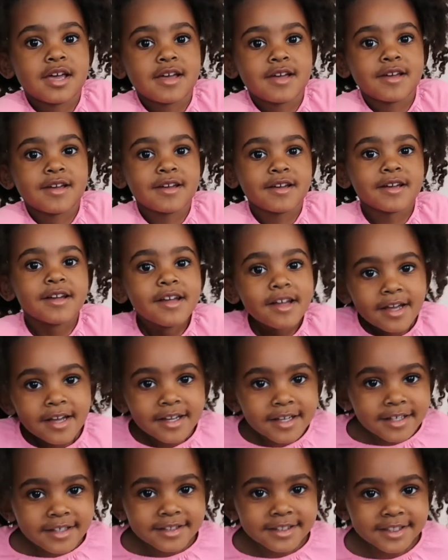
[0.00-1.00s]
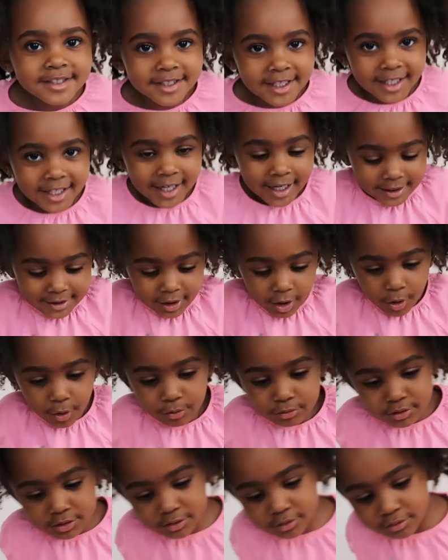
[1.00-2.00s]
Yeah, you did a really good see, job. See, I
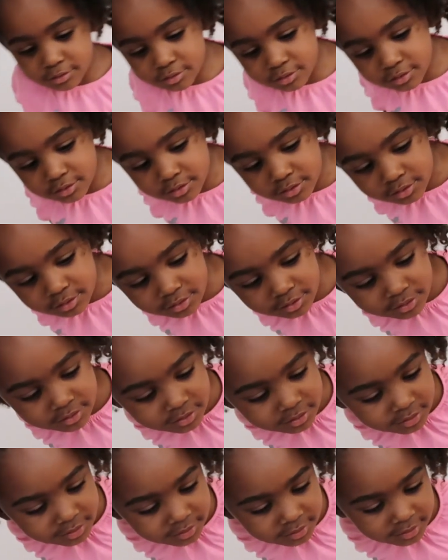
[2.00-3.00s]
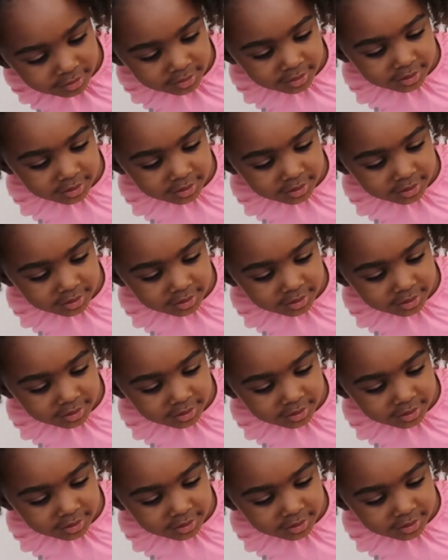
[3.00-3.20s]
told you. You did.